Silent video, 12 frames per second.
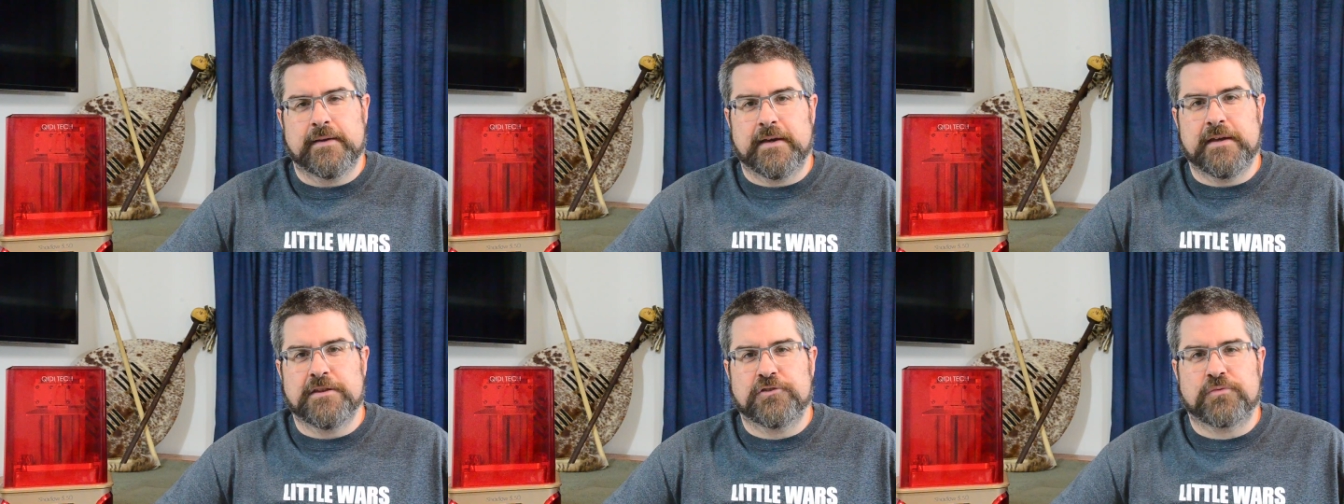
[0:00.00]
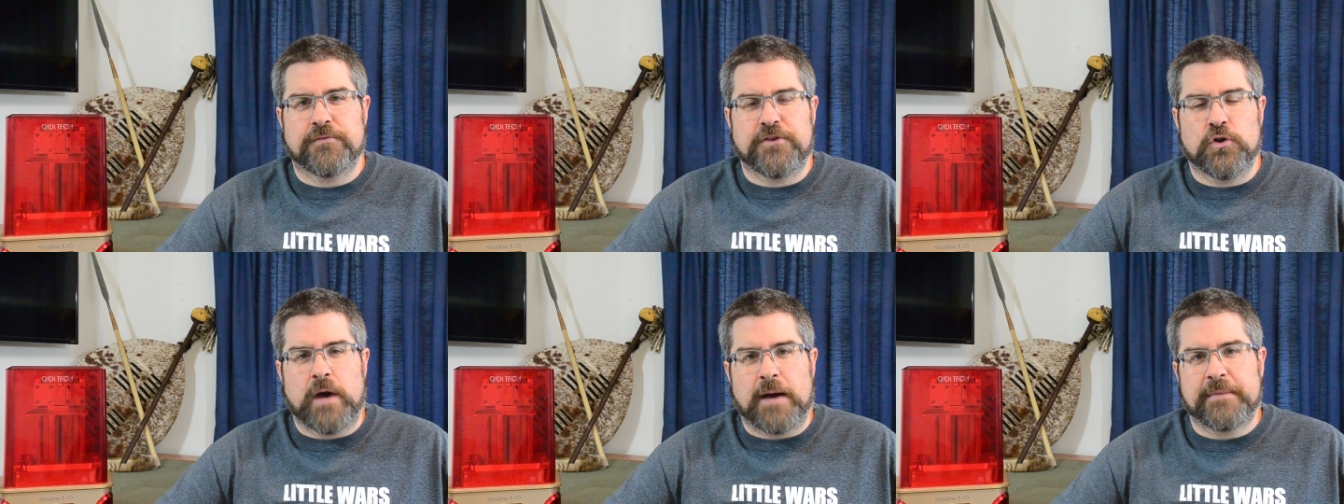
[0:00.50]
Now, in this
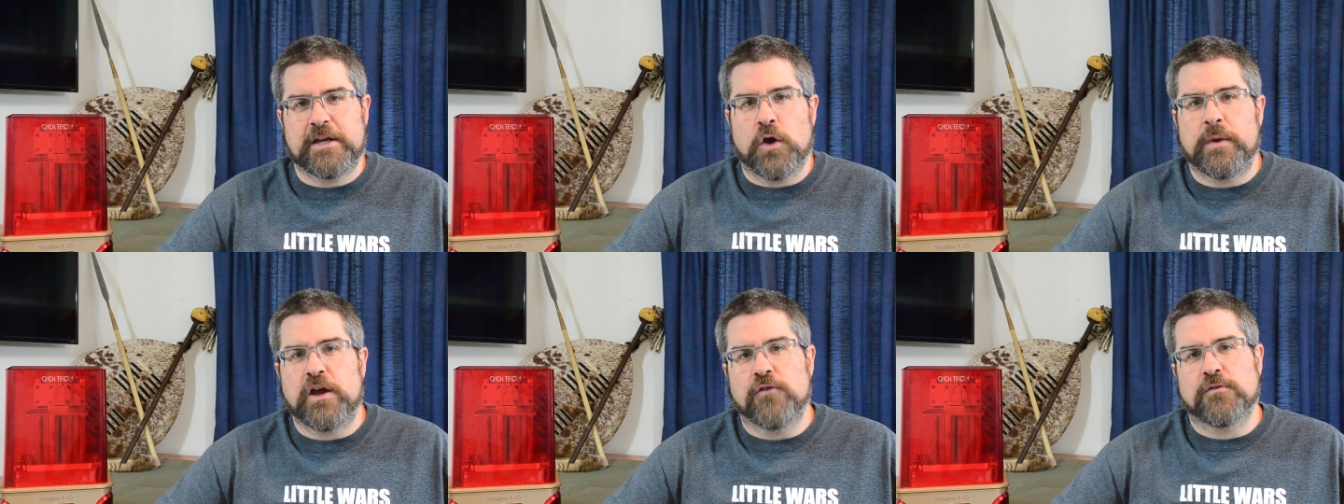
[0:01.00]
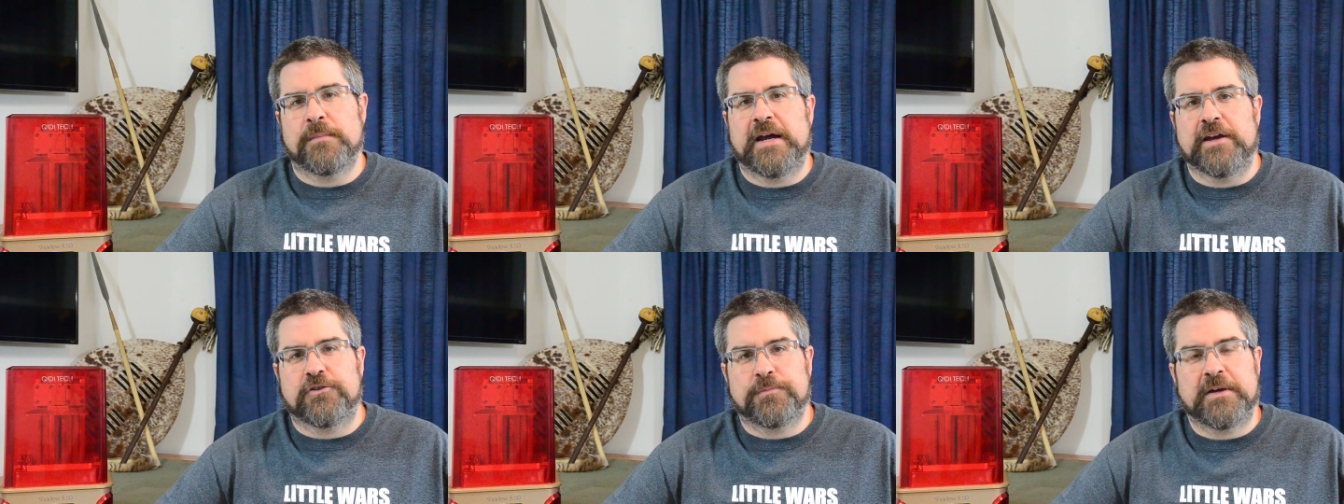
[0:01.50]
review, I'll be going over
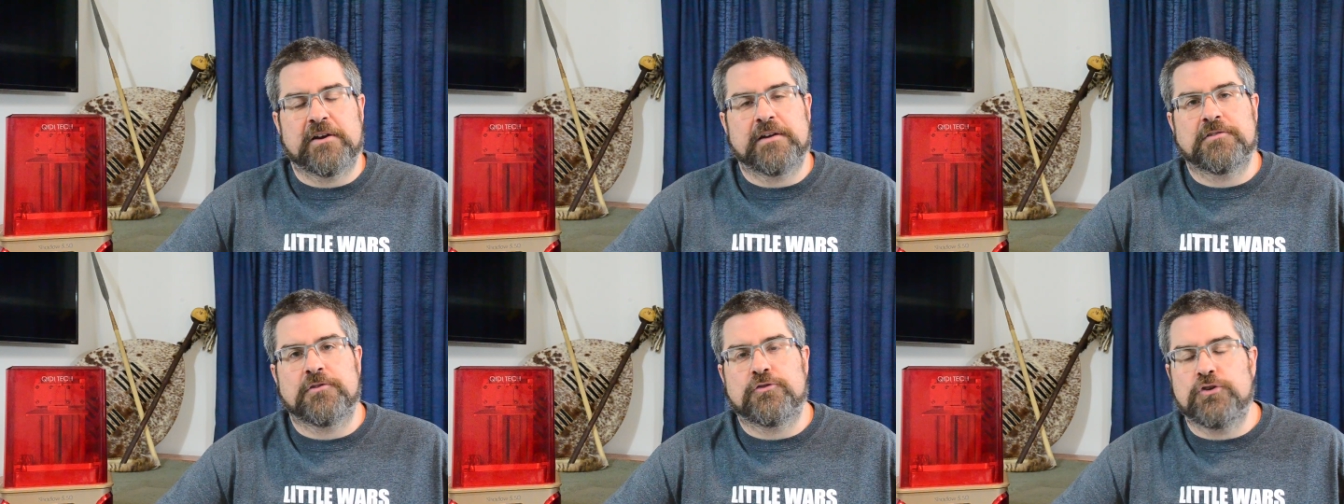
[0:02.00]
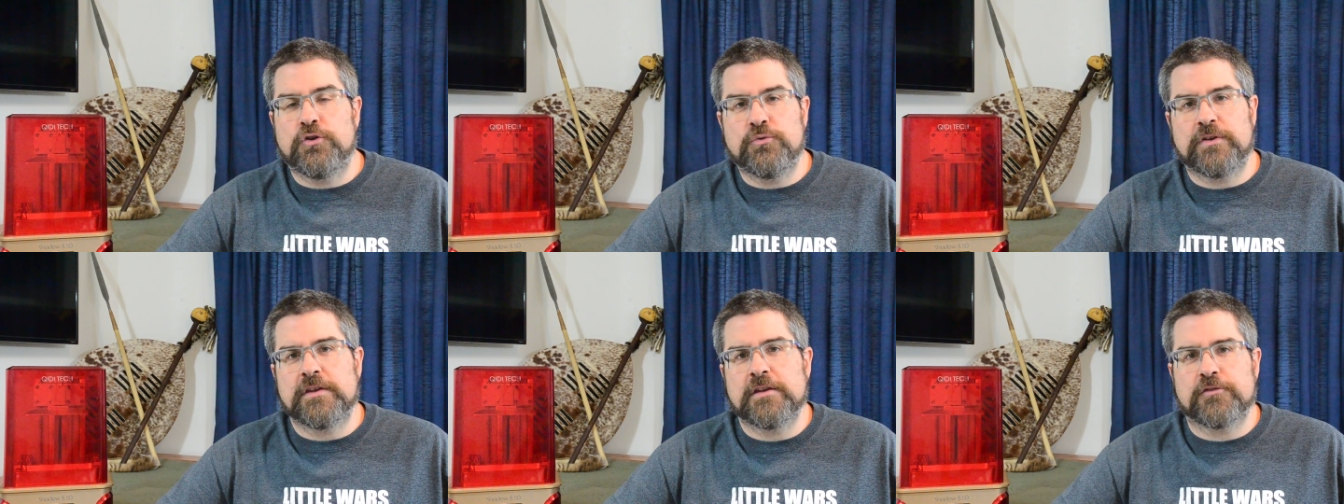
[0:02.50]
my experiences
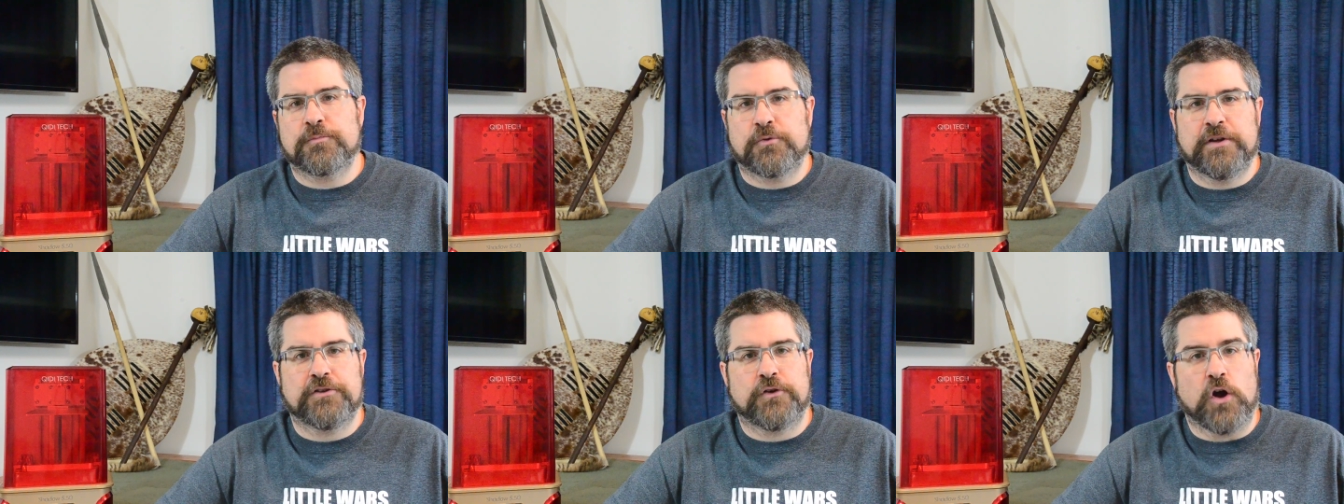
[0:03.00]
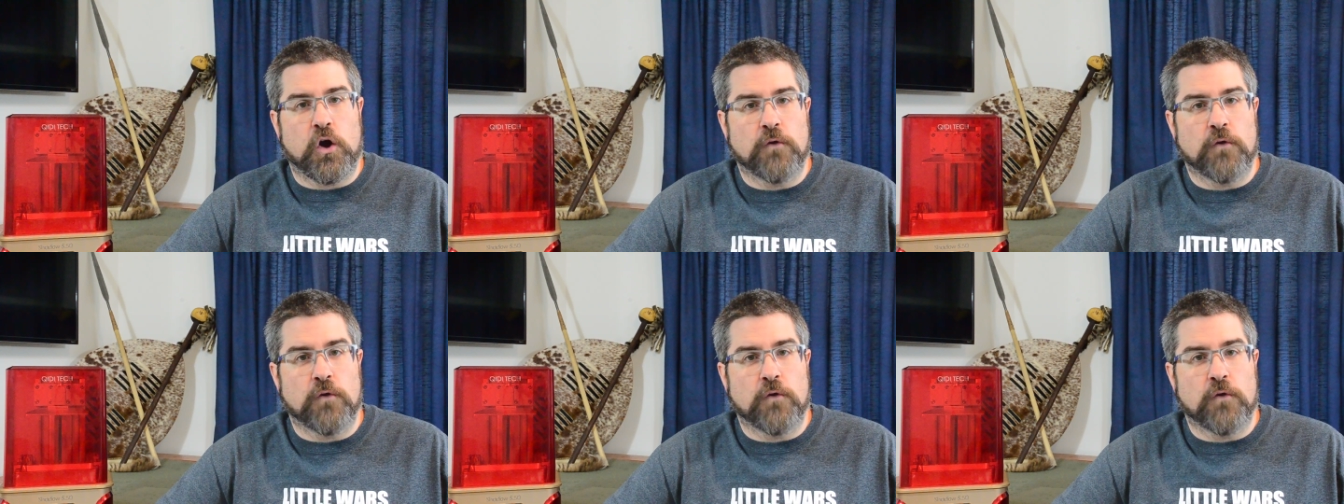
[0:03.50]
using this printer